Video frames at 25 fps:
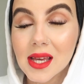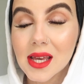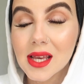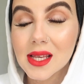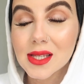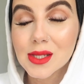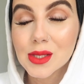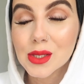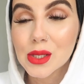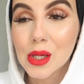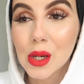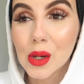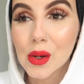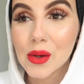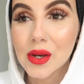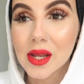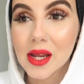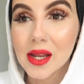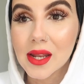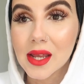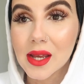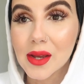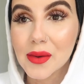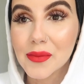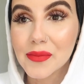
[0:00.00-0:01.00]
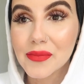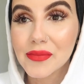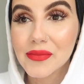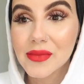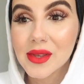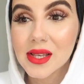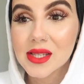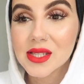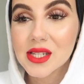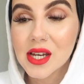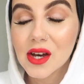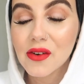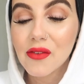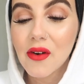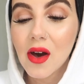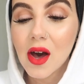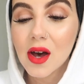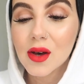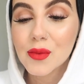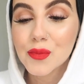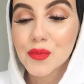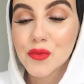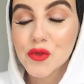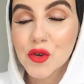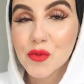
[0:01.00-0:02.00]
He's so needy.
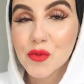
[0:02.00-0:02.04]
Silver!